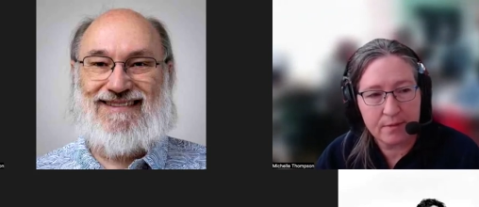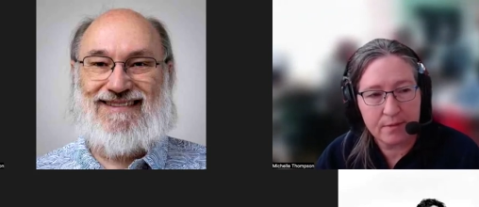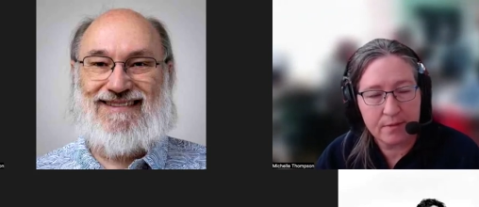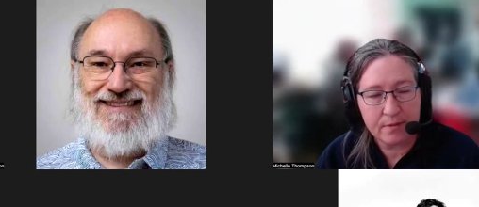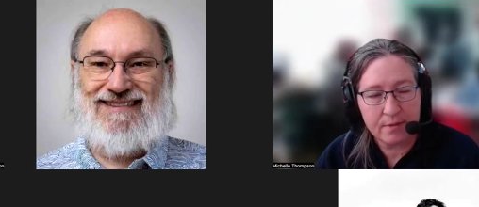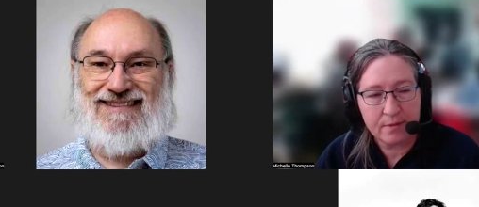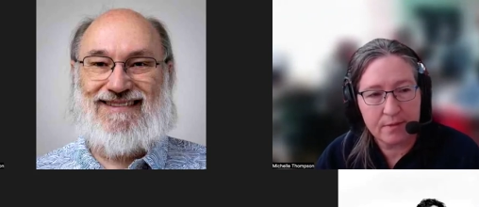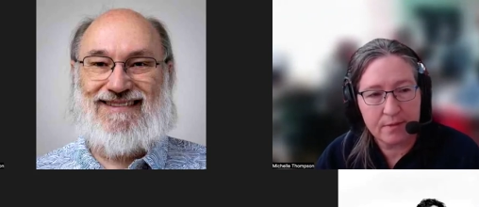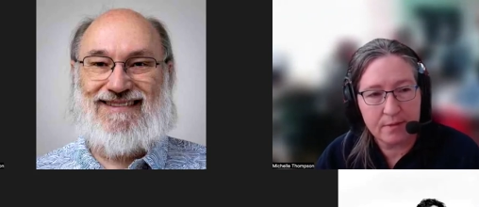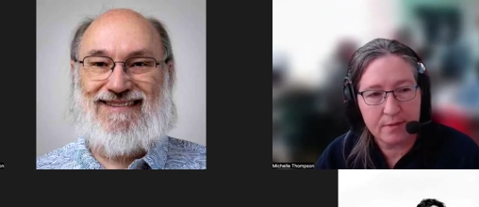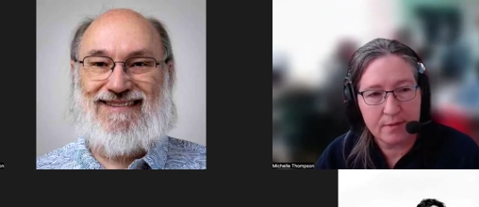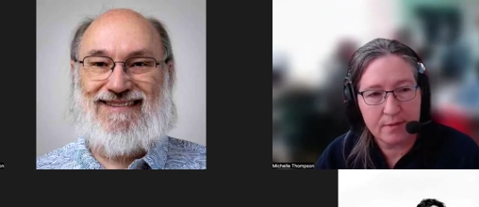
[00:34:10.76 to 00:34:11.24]

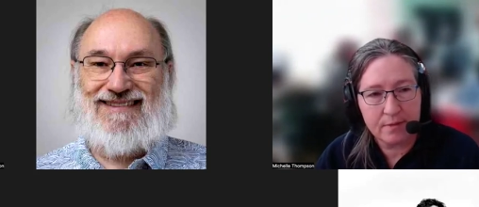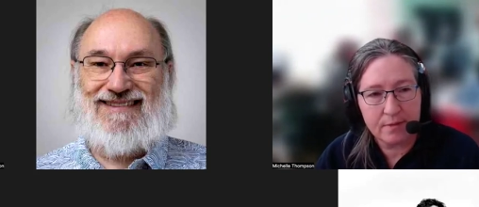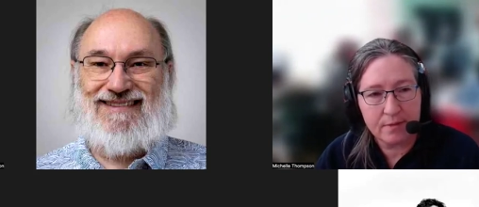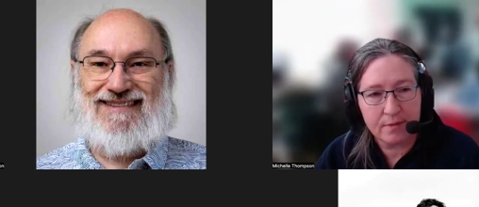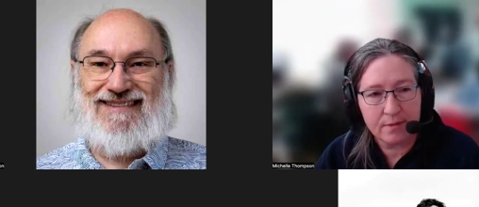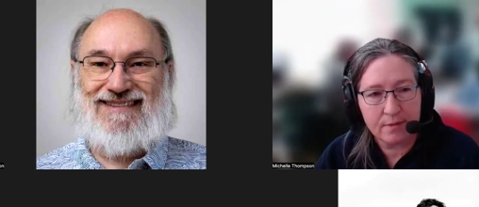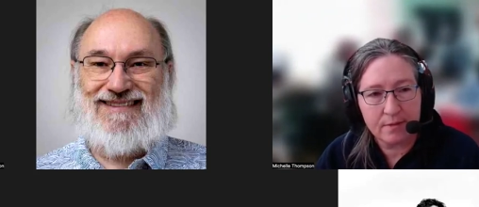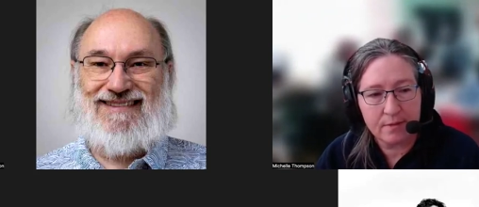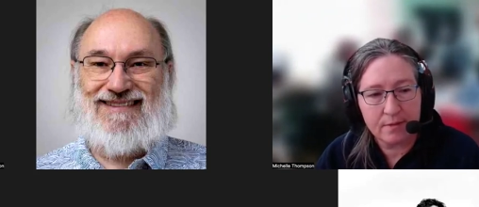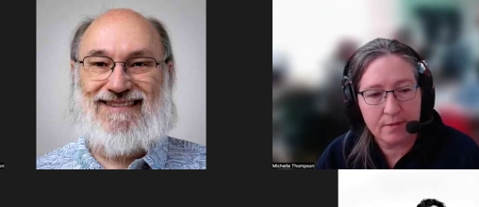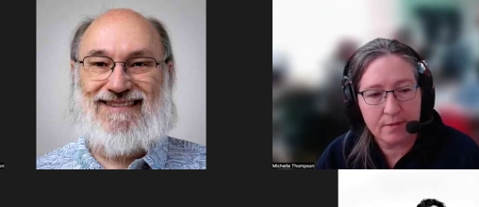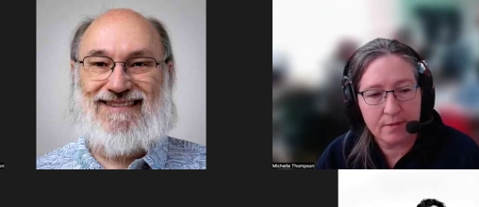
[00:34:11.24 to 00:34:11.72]

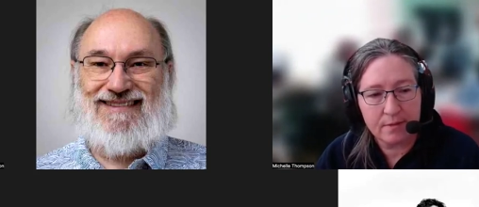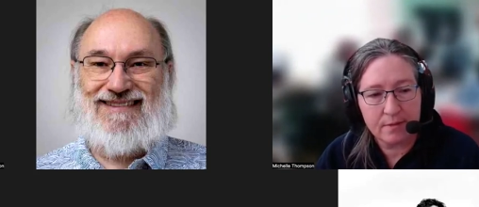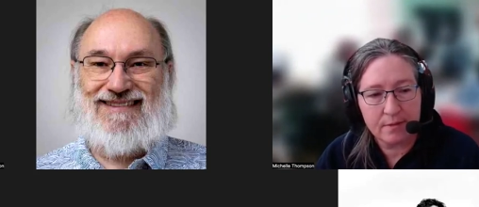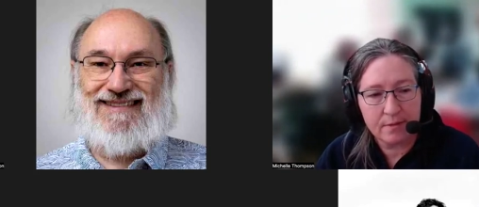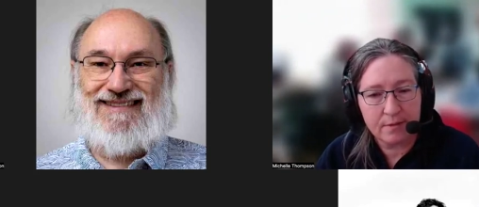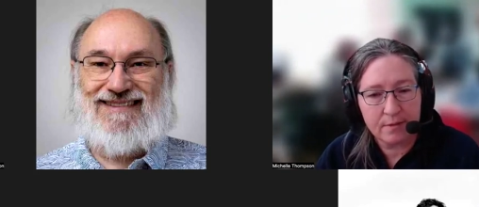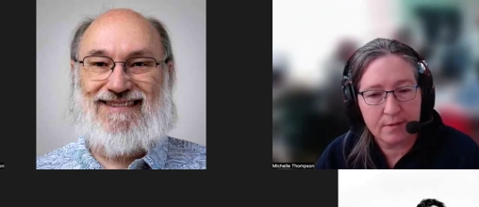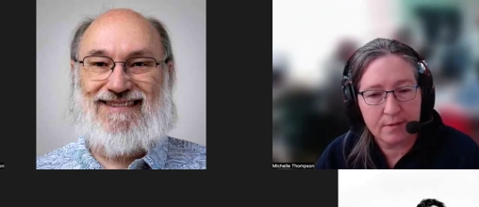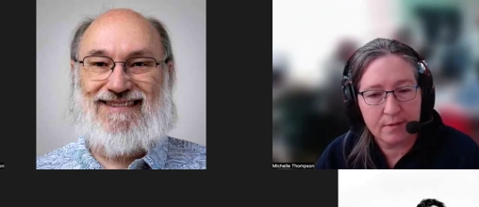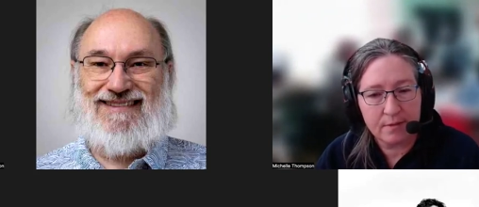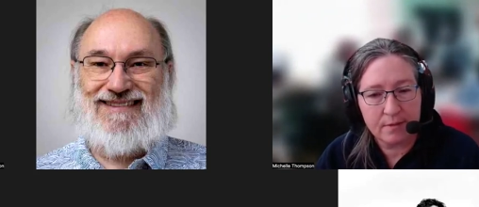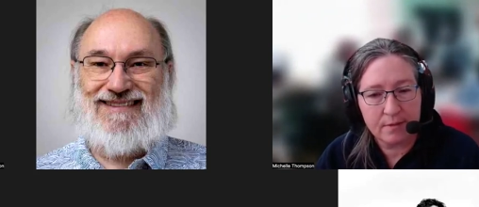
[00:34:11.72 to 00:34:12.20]

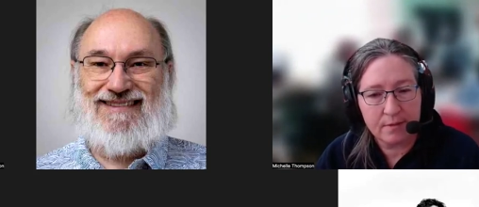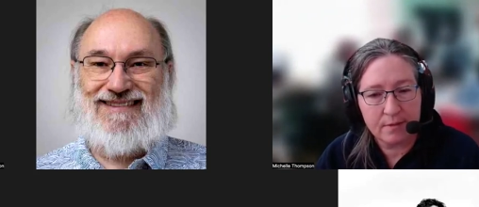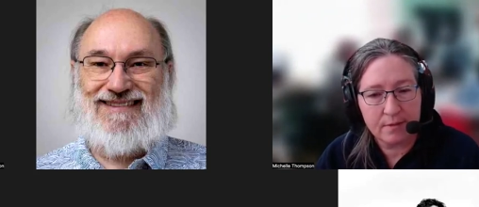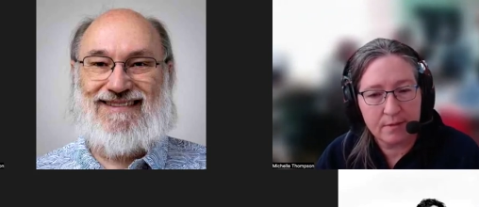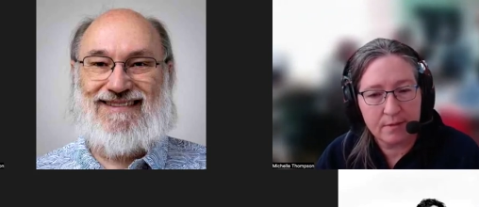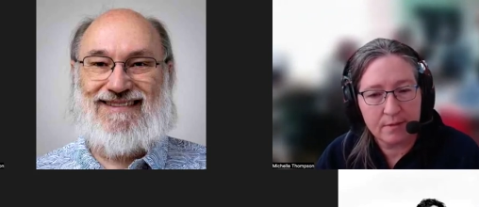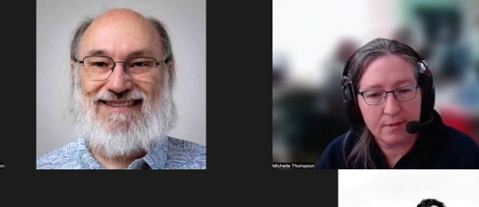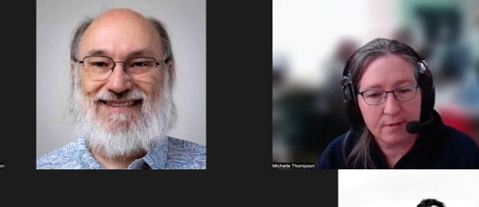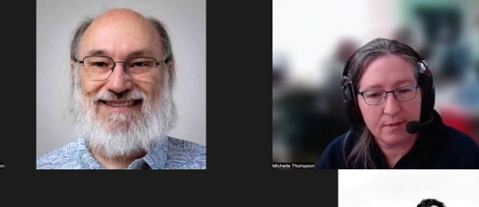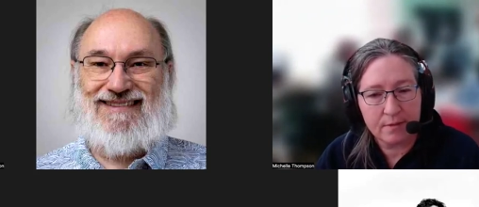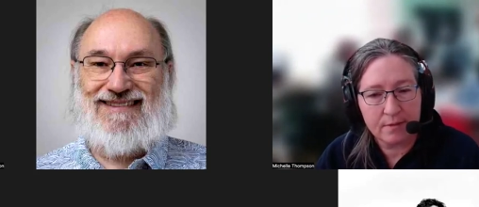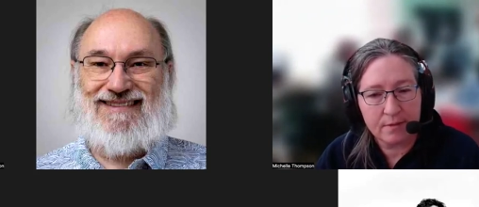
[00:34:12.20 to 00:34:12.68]

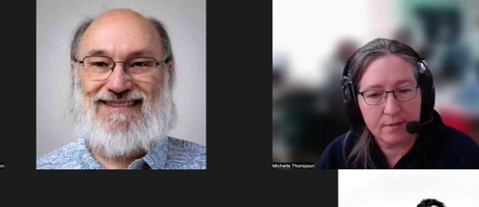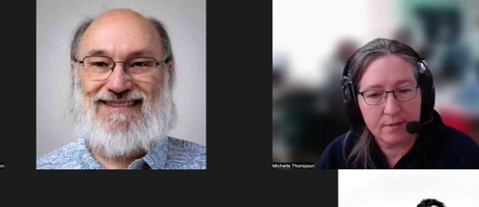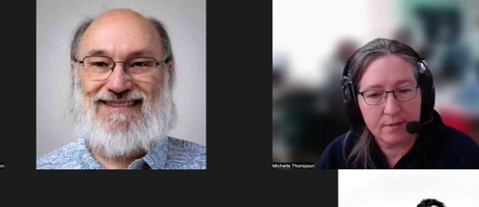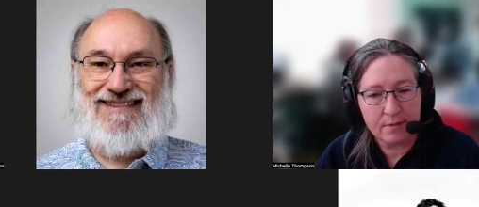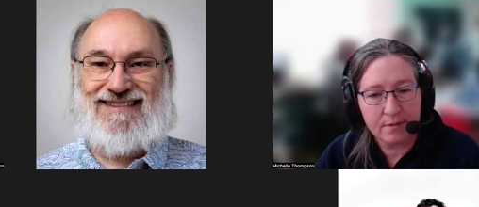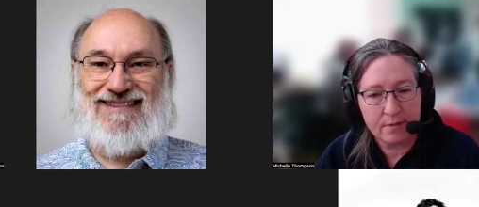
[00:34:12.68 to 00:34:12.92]
[no speech]